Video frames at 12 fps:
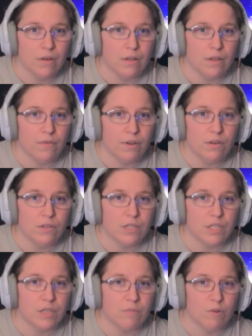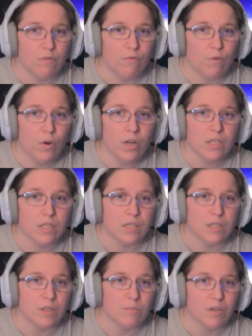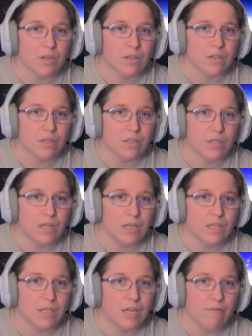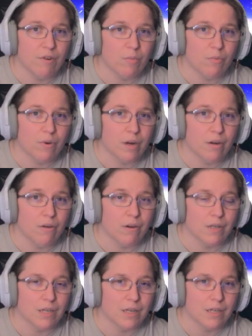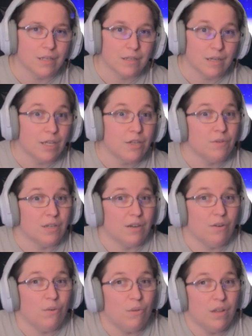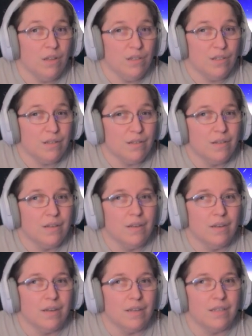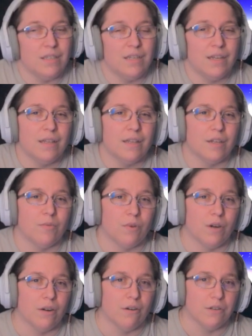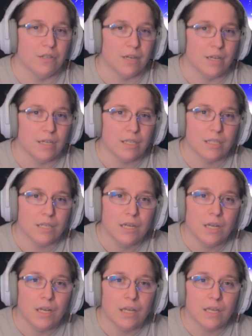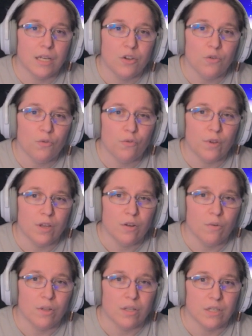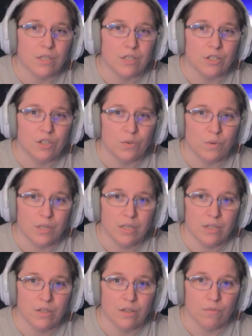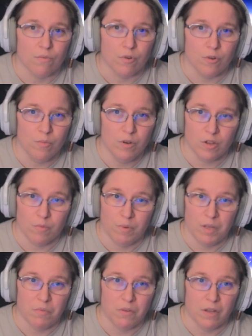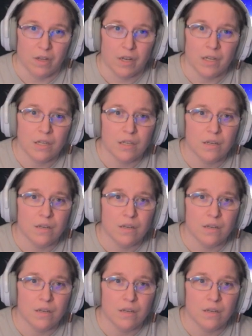The Veil system avoids this because the scenes never prioritize. Can you decode this? Instead, they prioritize. Can you feel what this is doing to the room or the people in it?